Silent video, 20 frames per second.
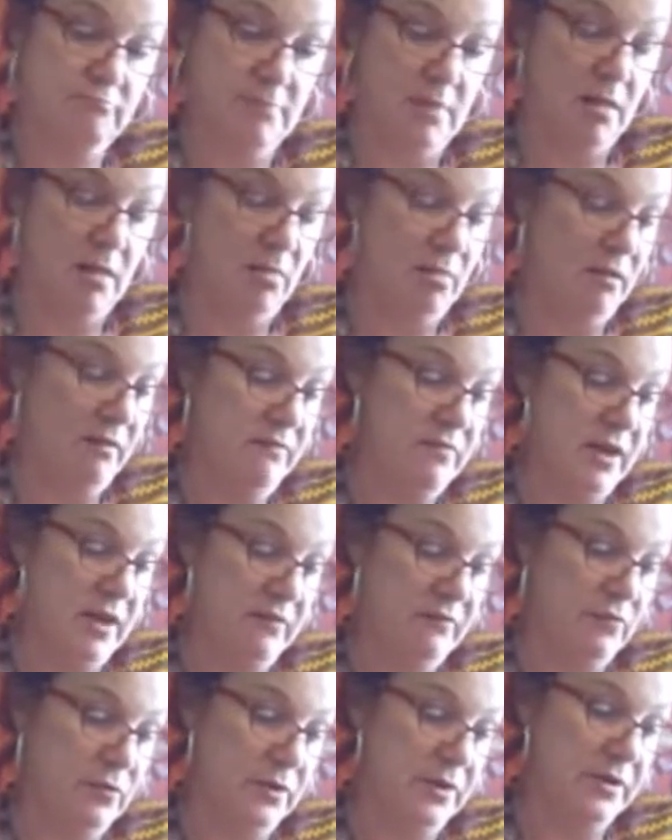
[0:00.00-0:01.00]
I love
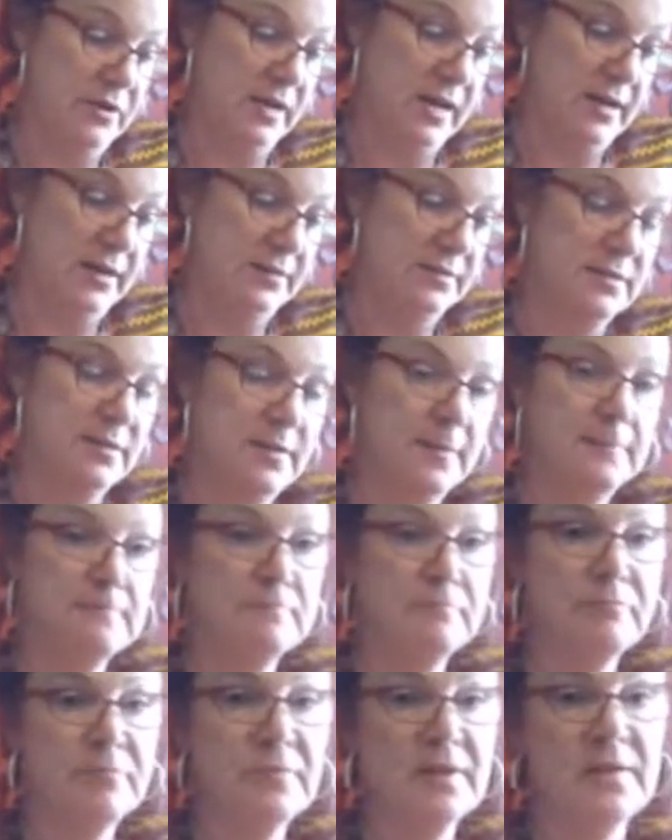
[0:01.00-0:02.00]
that for you guys.
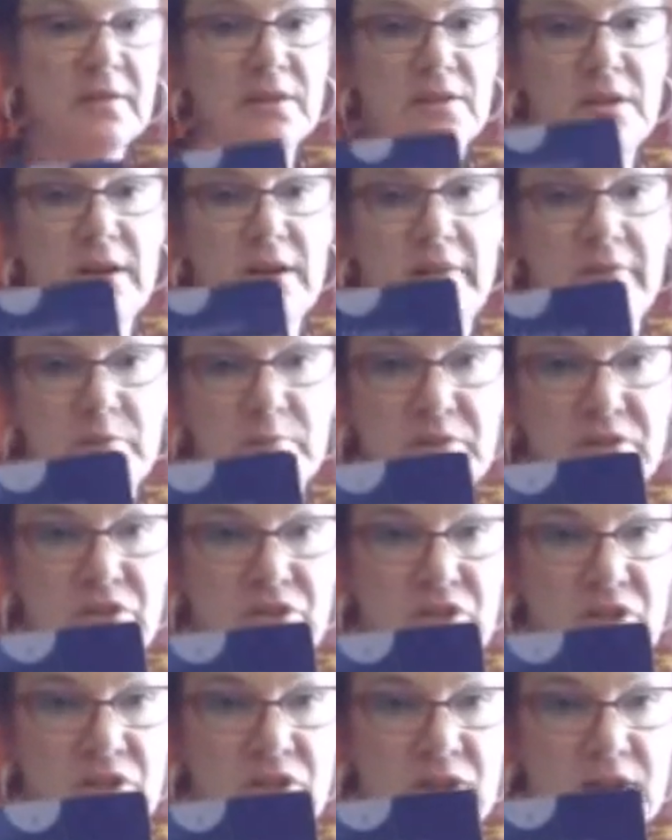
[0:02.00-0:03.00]
Then you have the
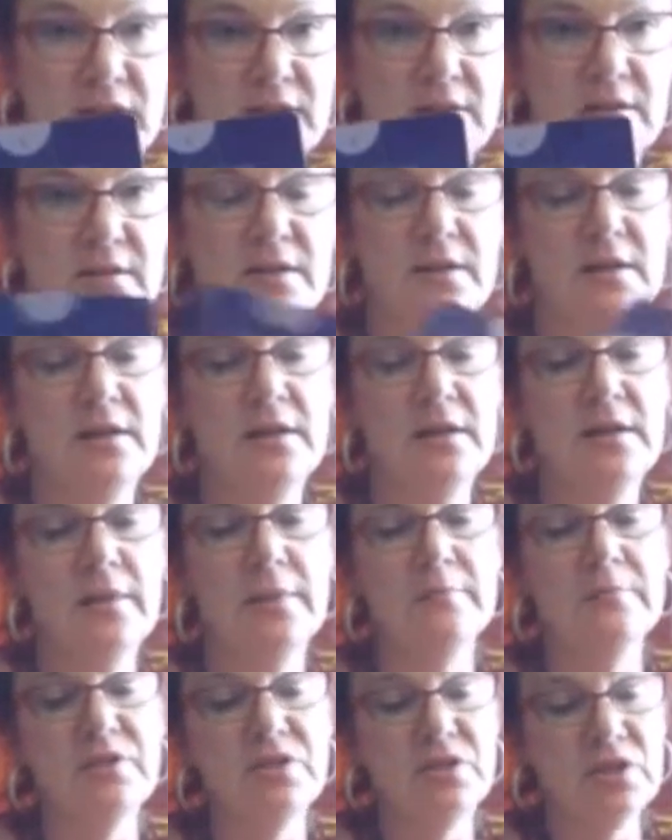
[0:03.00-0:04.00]
Magician.
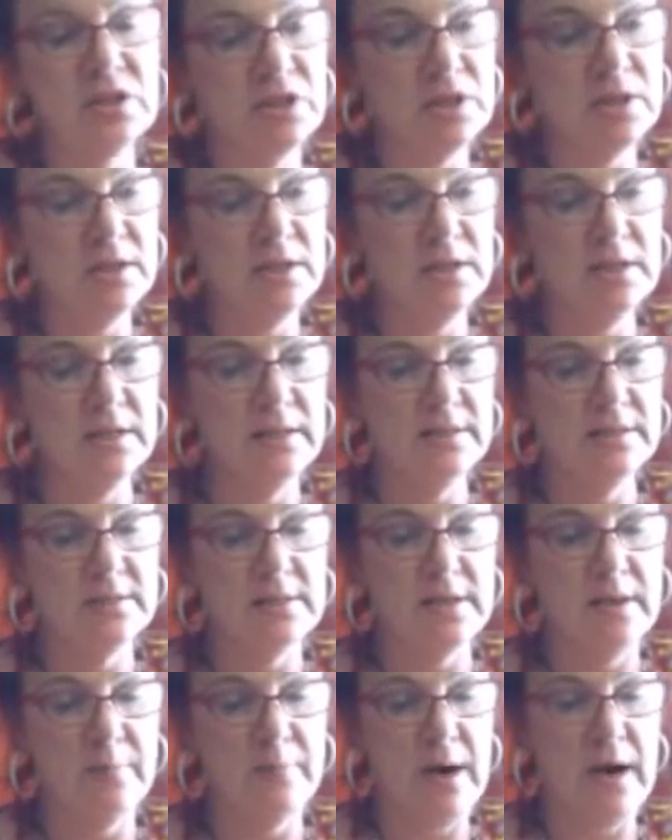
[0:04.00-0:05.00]
The Magician is
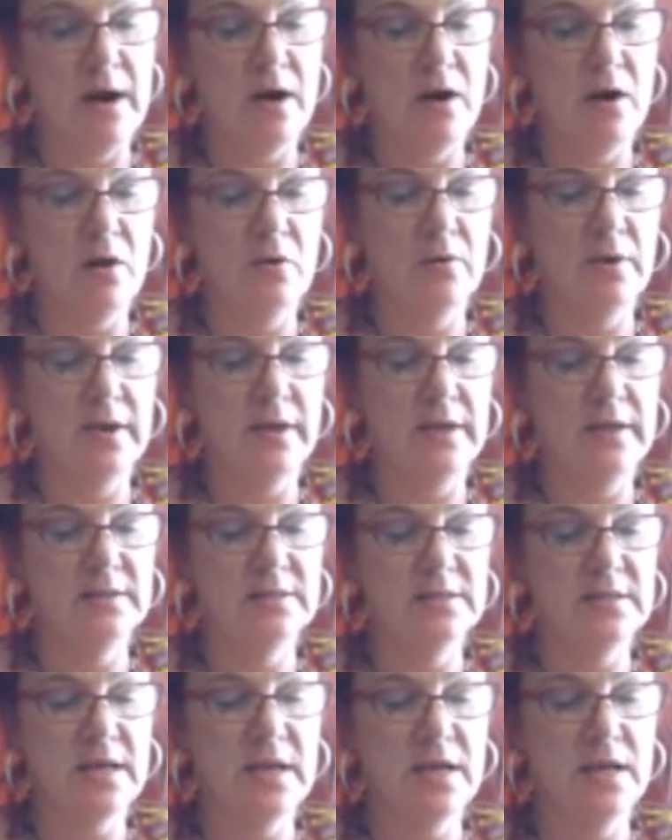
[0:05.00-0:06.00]
about,
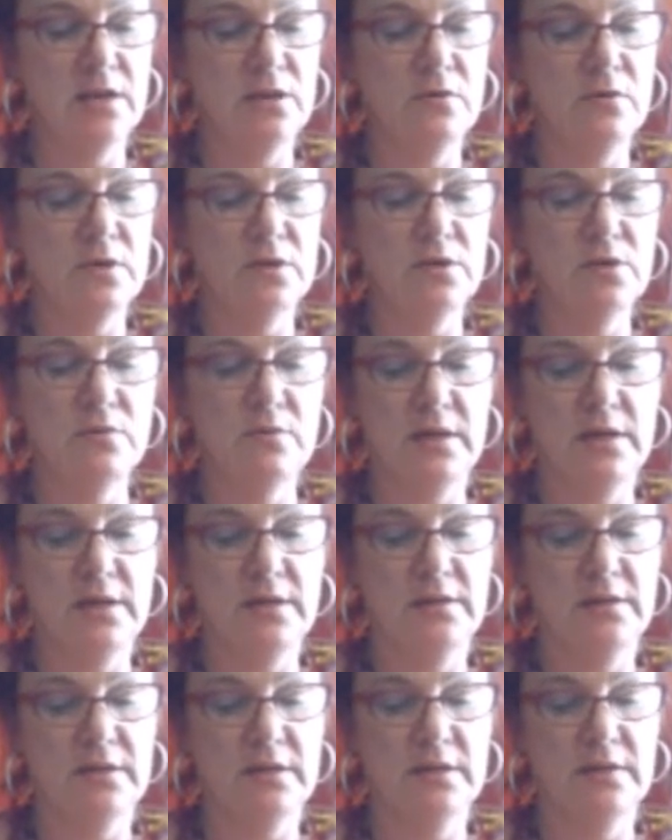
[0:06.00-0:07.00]
it's saying you can do
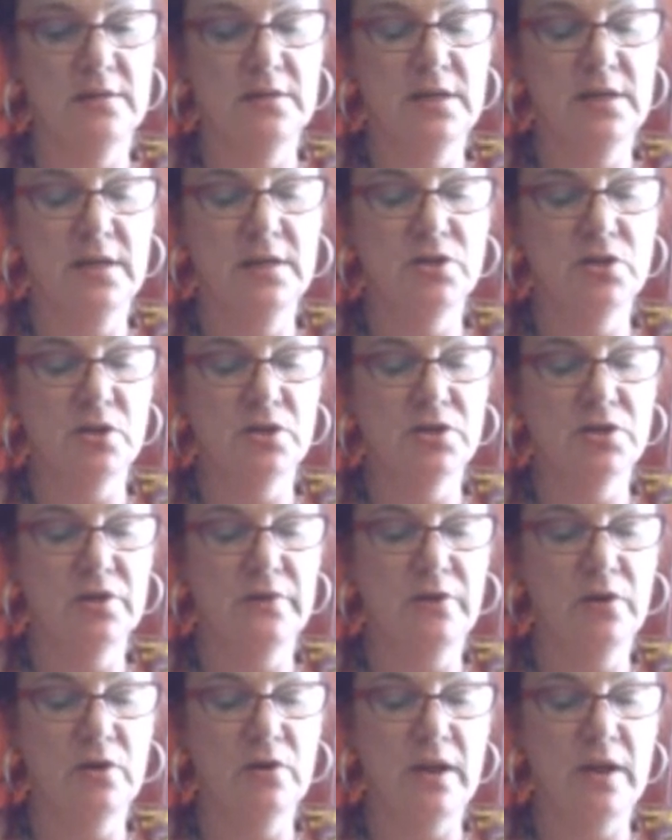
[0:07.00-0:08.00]
anything. Take charge
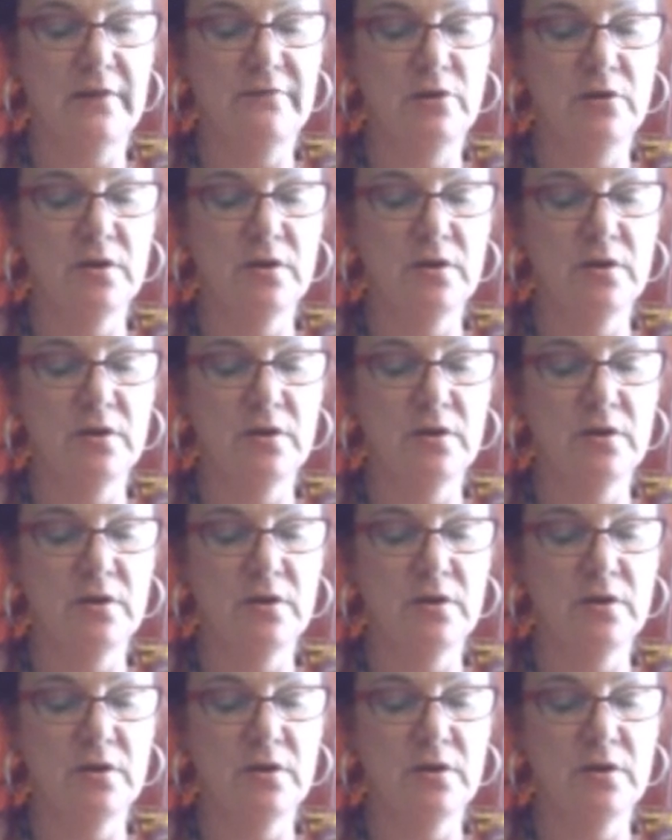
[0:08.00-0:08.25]
of your life.